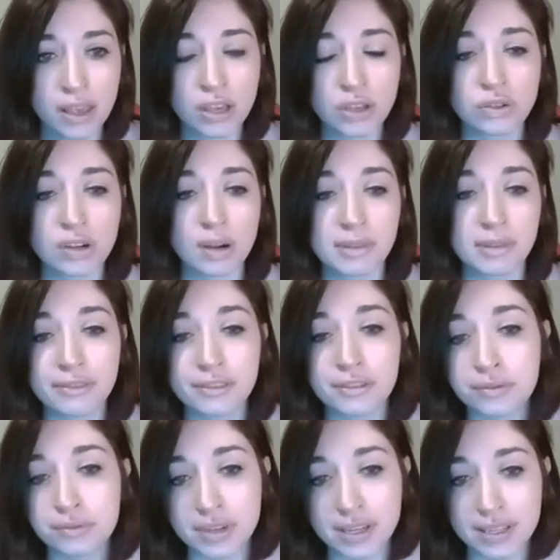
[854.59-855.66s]
Strap level
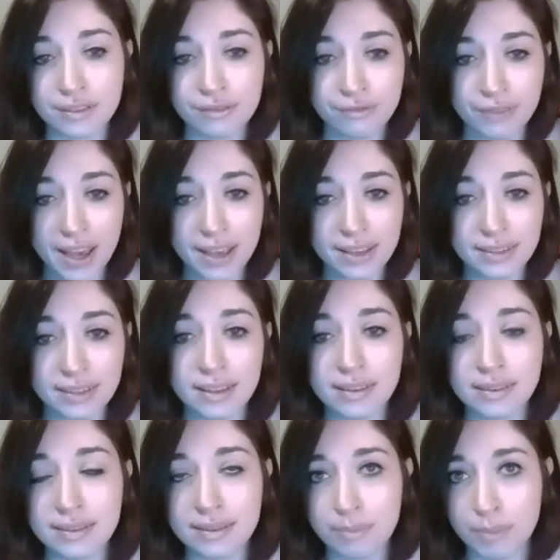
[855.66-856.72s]
3 is the
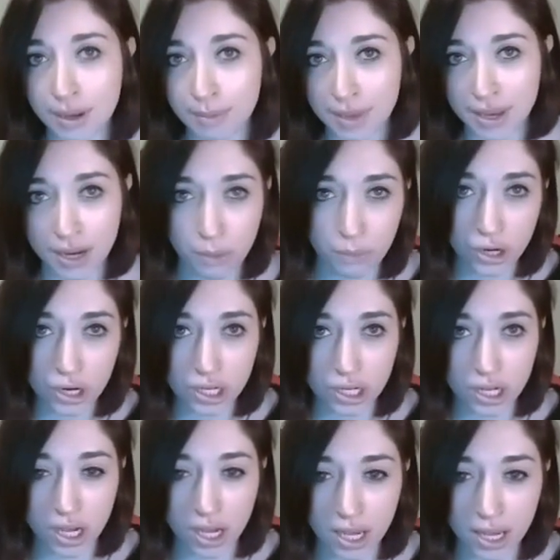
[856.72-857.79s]
fastest, but it may not work
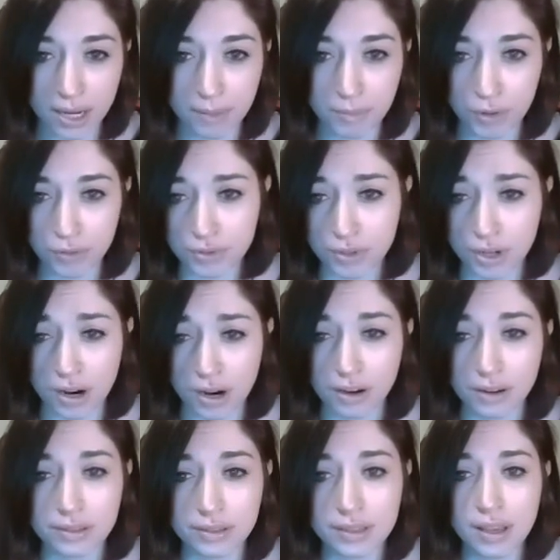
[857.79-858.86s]
on most
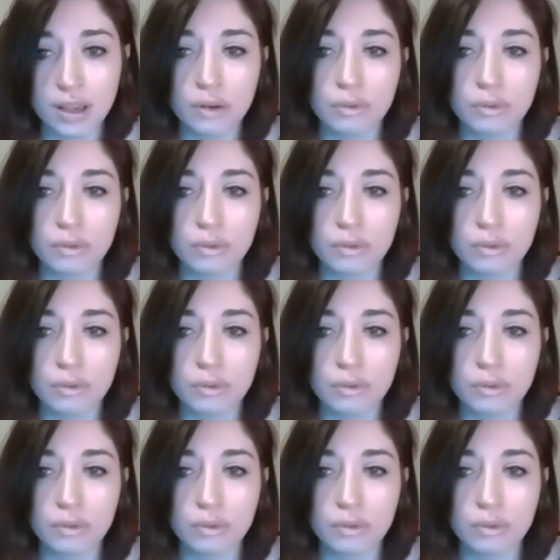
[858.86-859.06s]
cards,